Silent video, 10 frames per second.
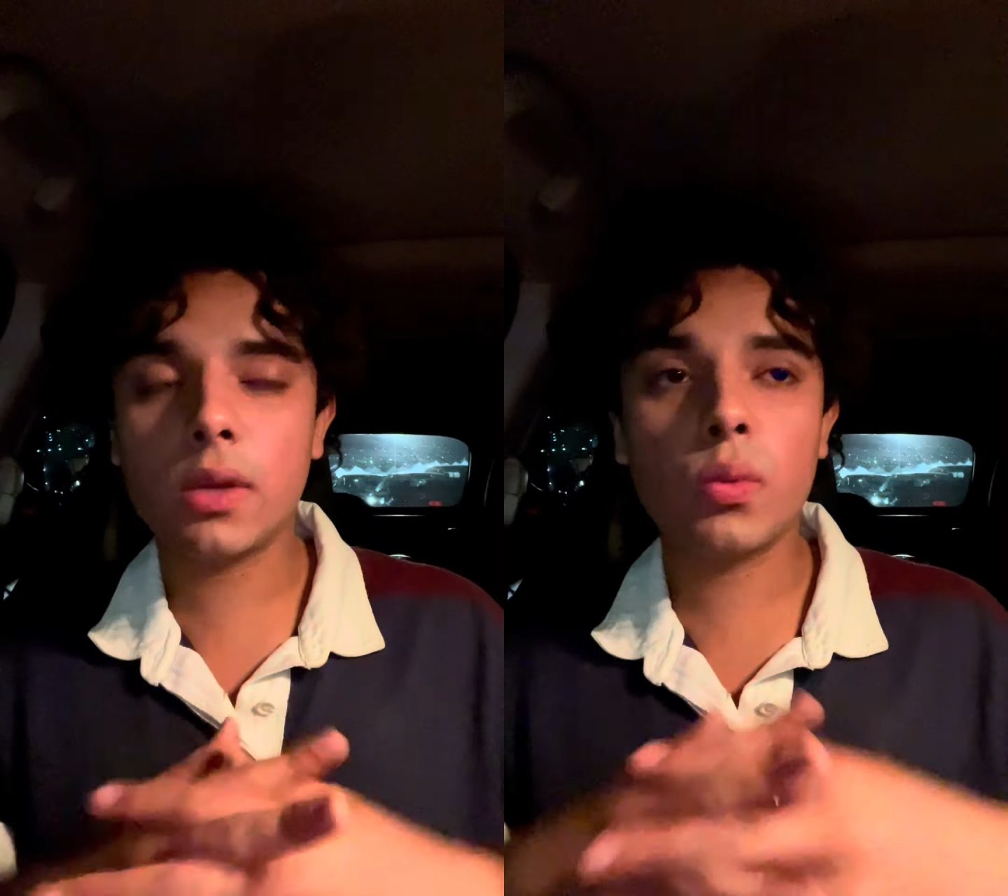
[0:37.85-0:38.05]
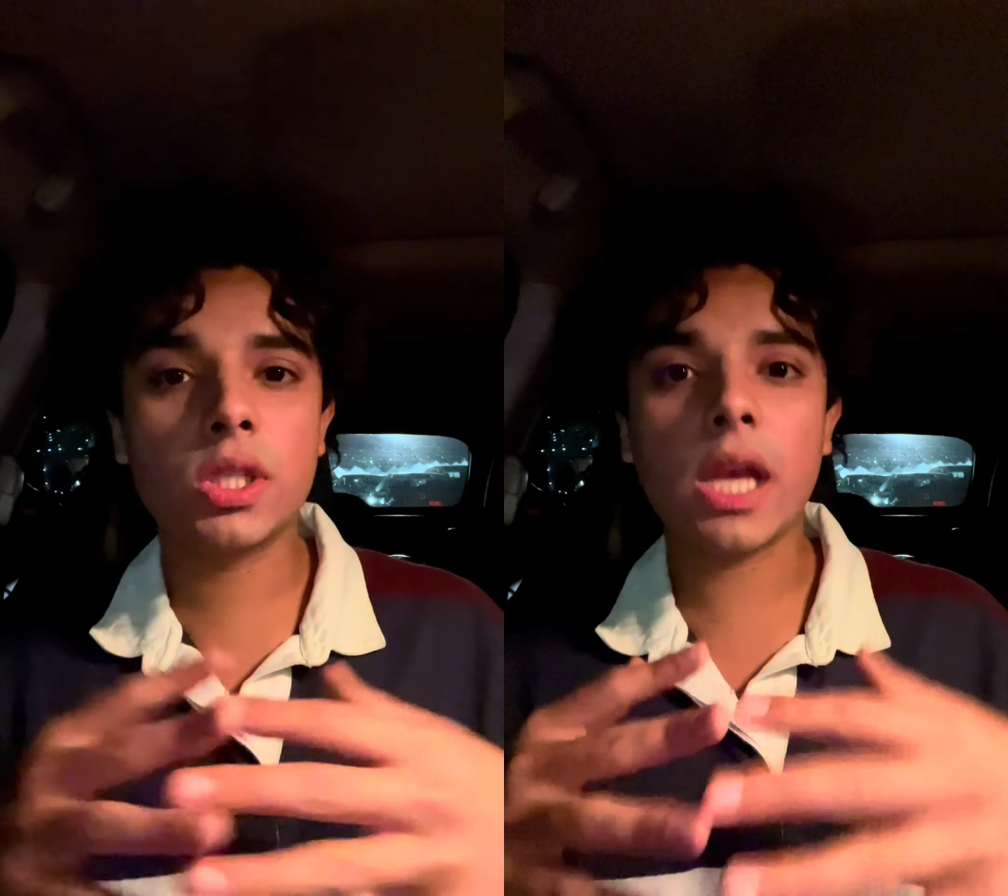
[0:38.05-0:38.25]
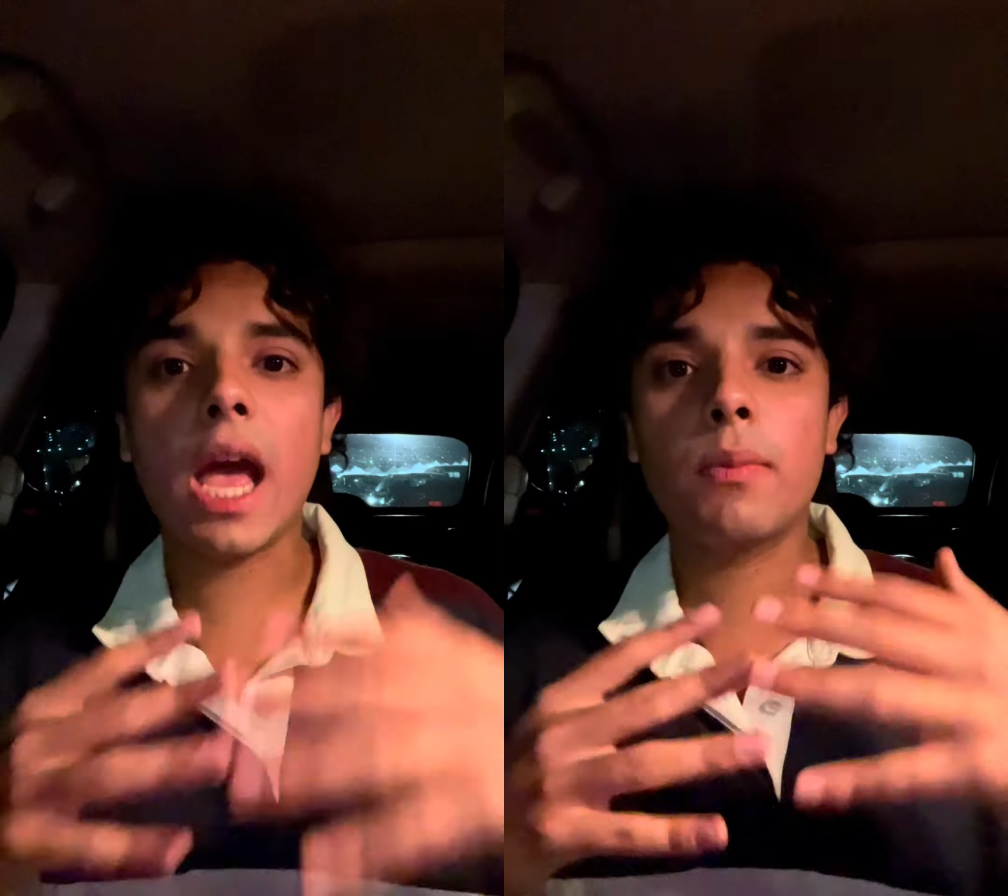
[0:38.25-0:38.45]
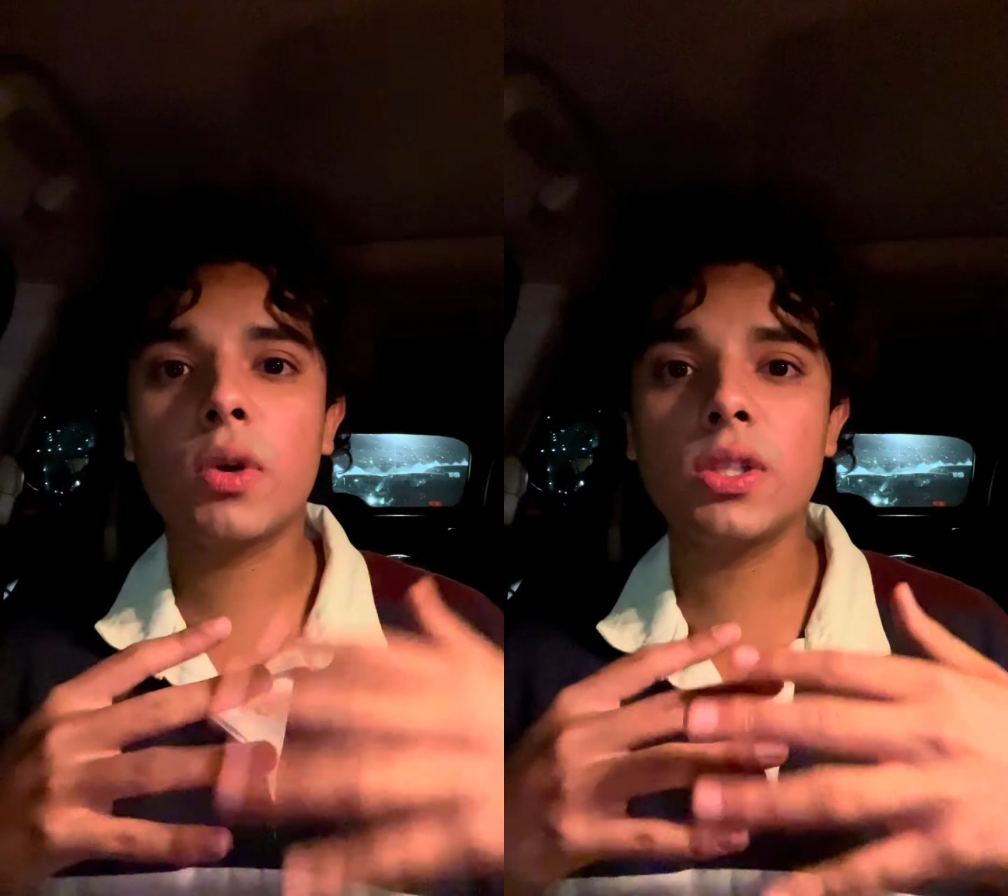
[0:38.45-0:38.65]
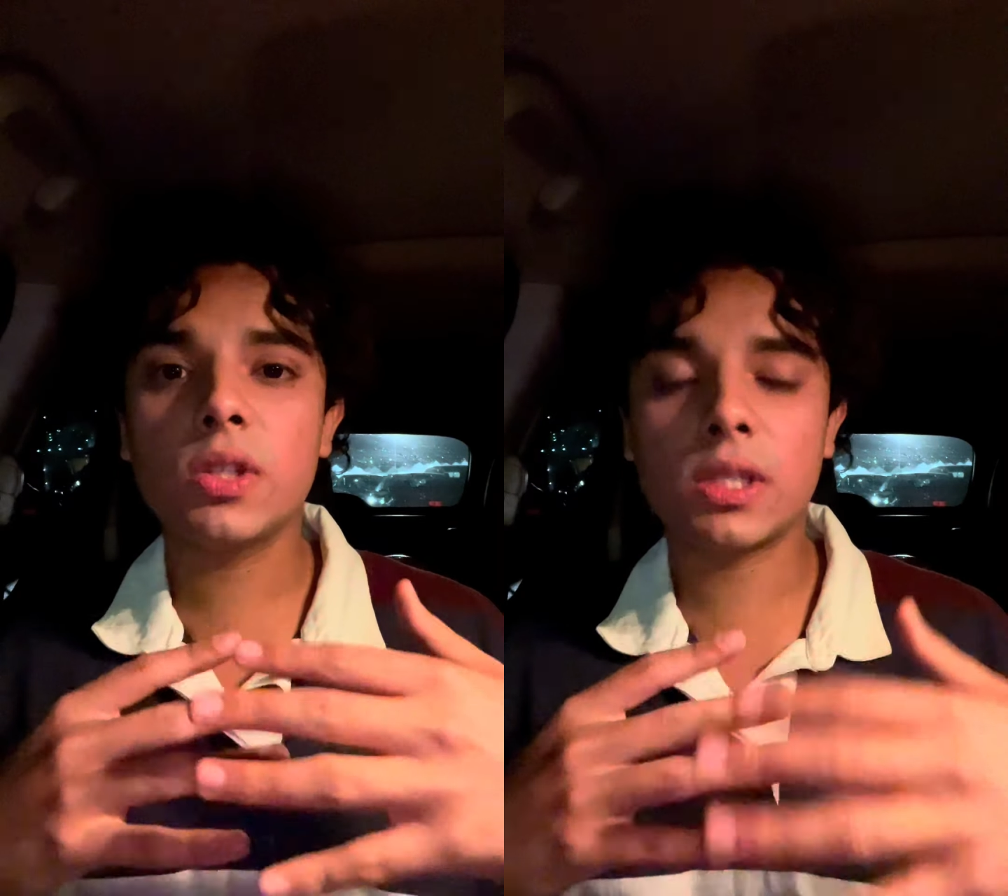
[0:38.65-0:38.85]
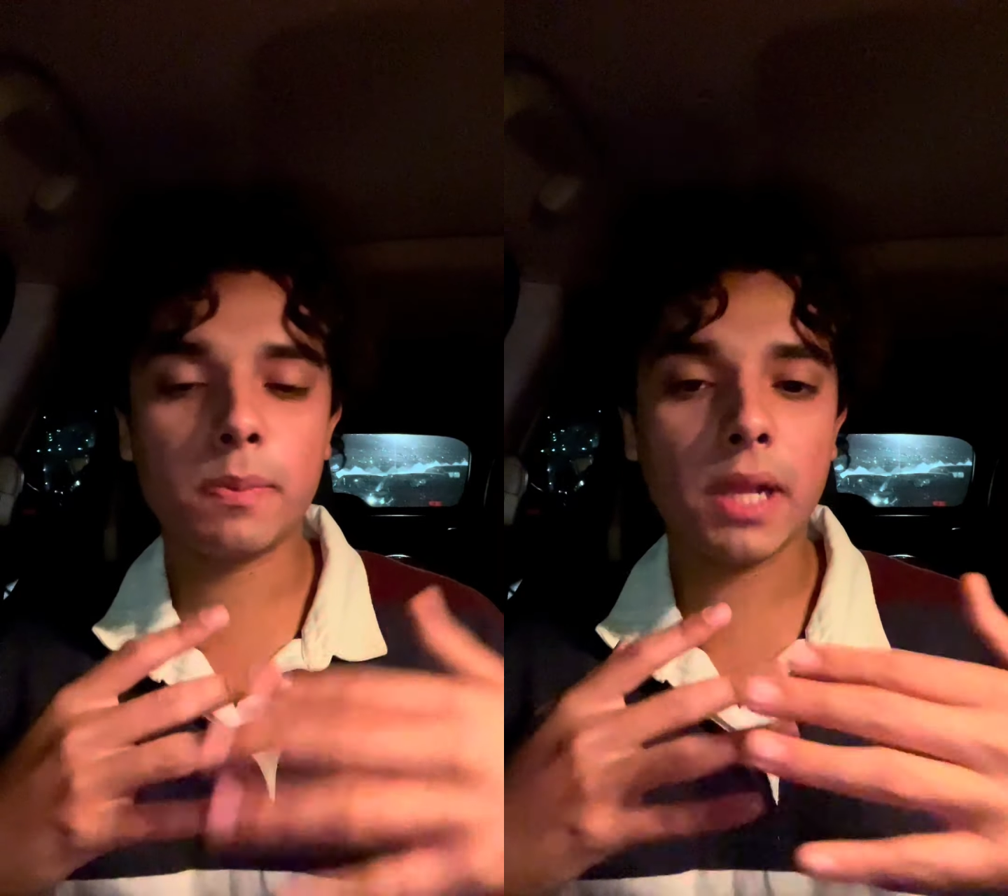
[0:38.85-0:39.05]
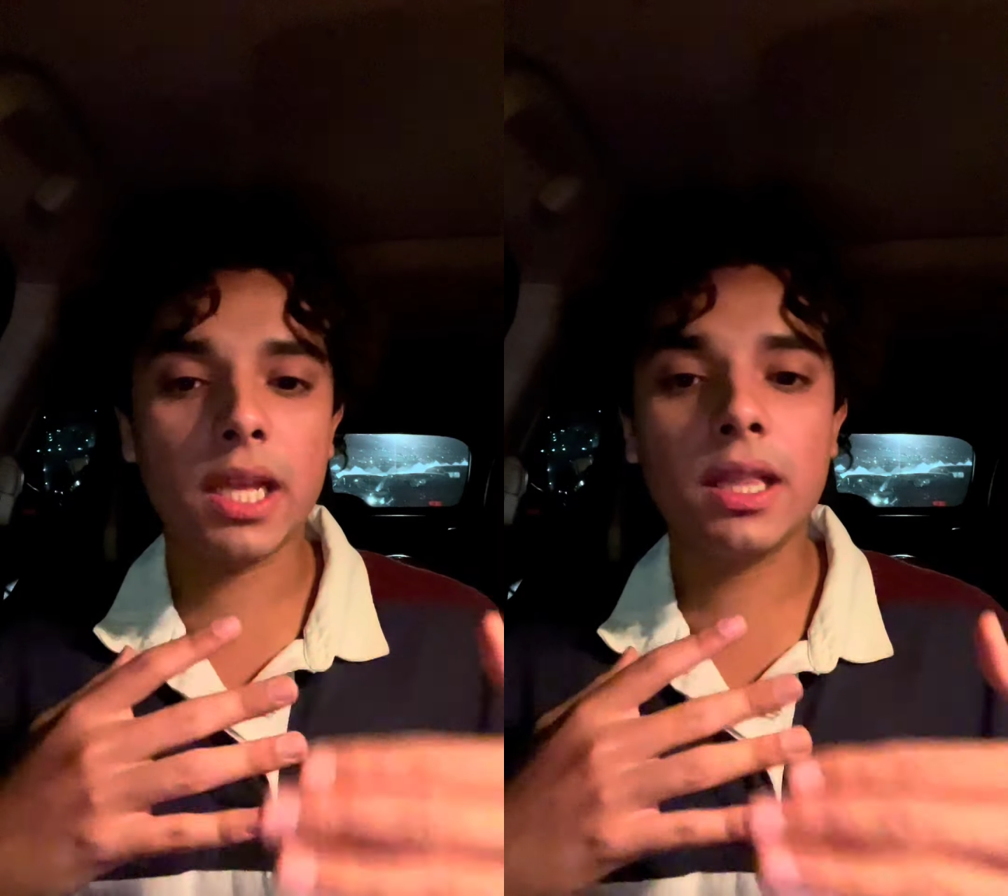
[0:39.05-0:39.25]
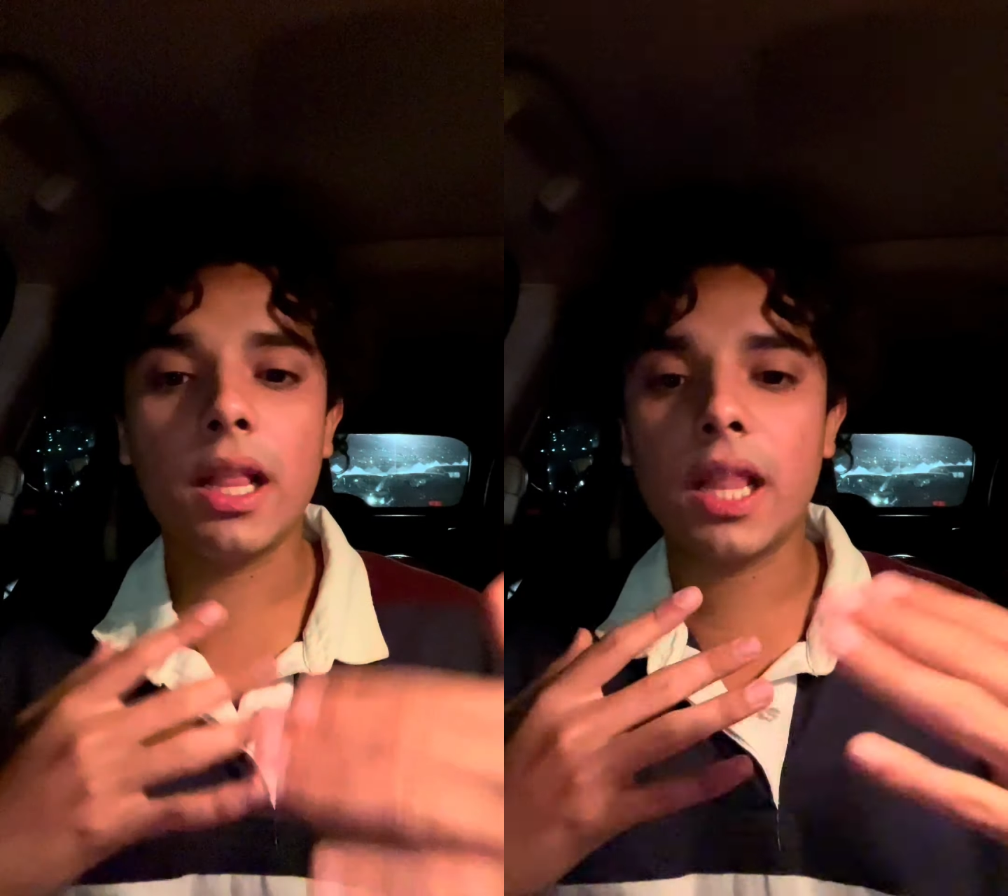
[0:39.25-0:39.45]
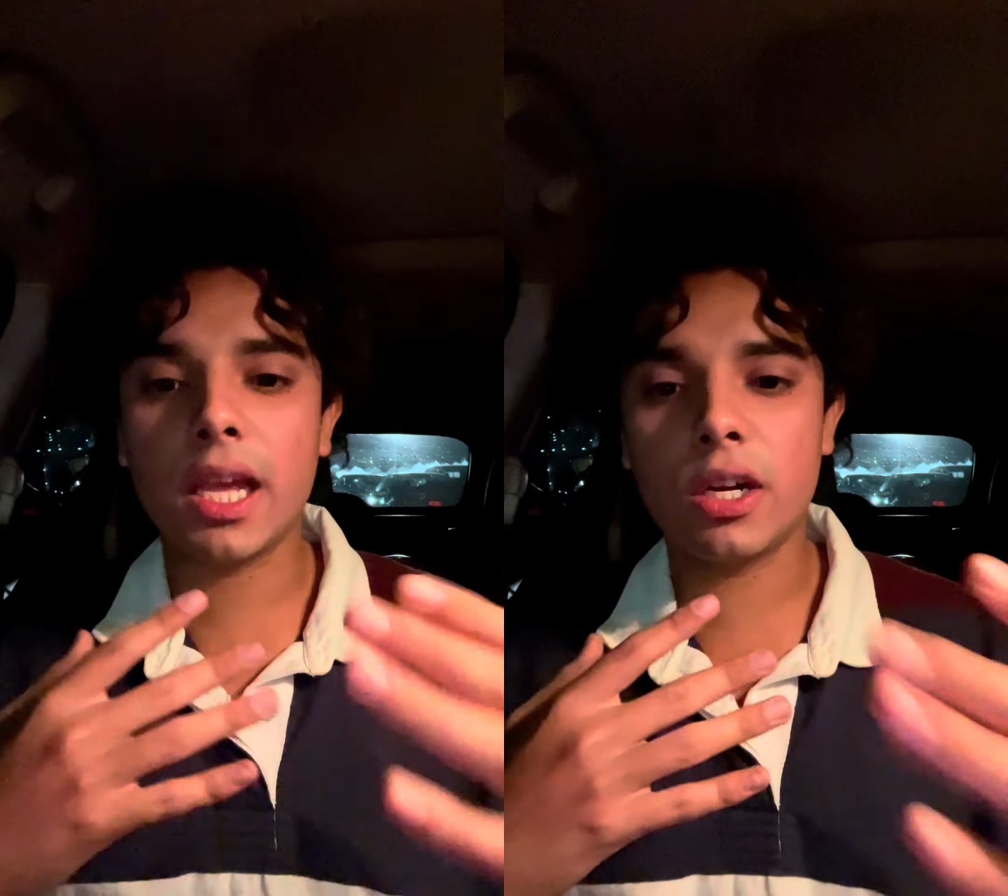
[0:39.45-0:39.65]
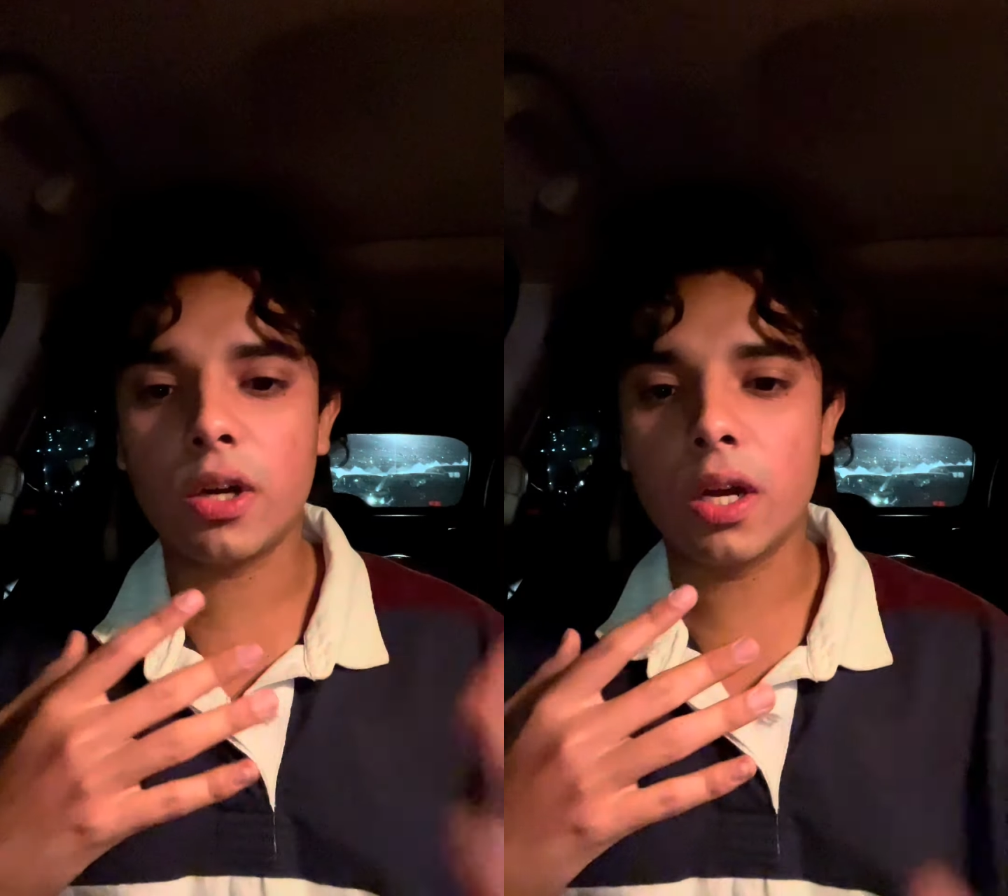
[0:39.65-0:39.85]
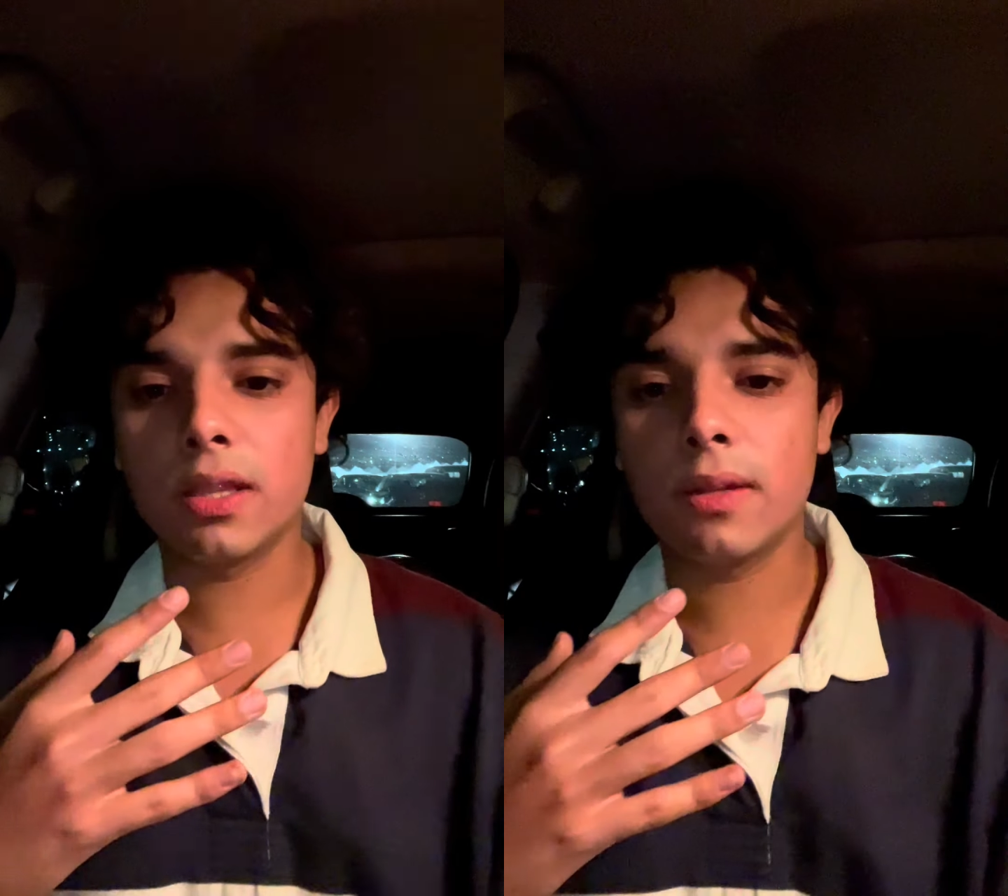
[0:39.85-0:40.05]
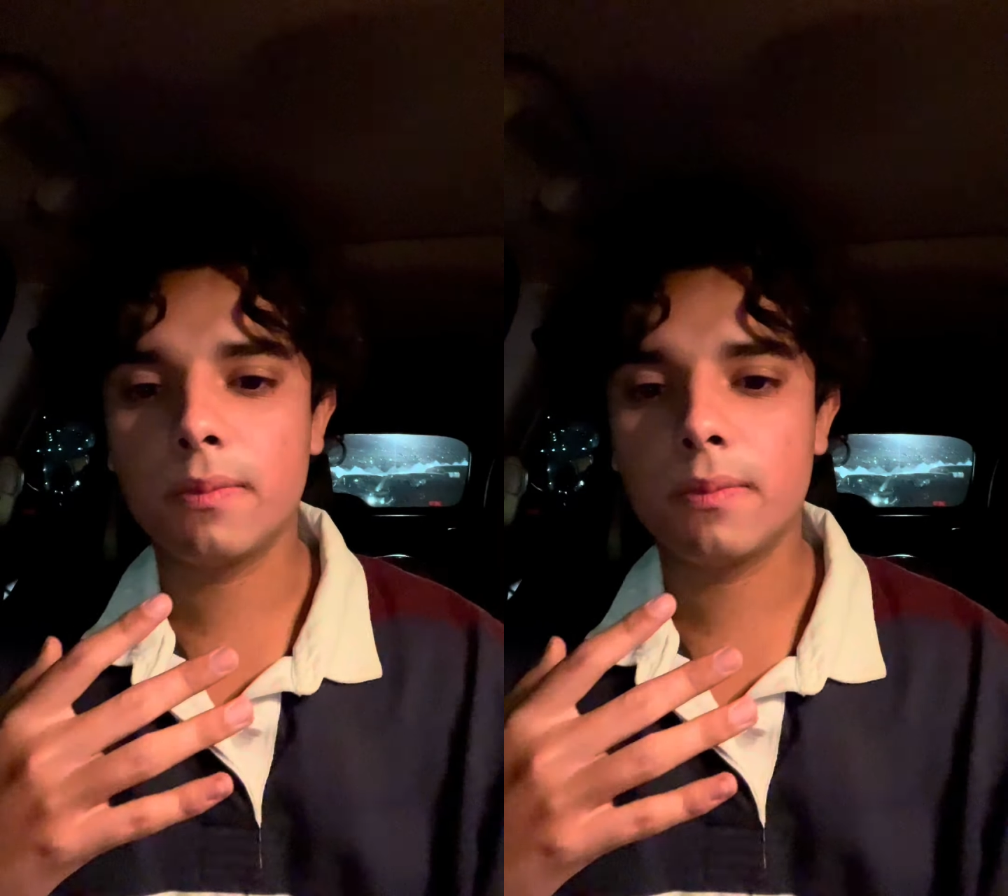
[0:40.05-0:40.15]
which I'm going to explain later on.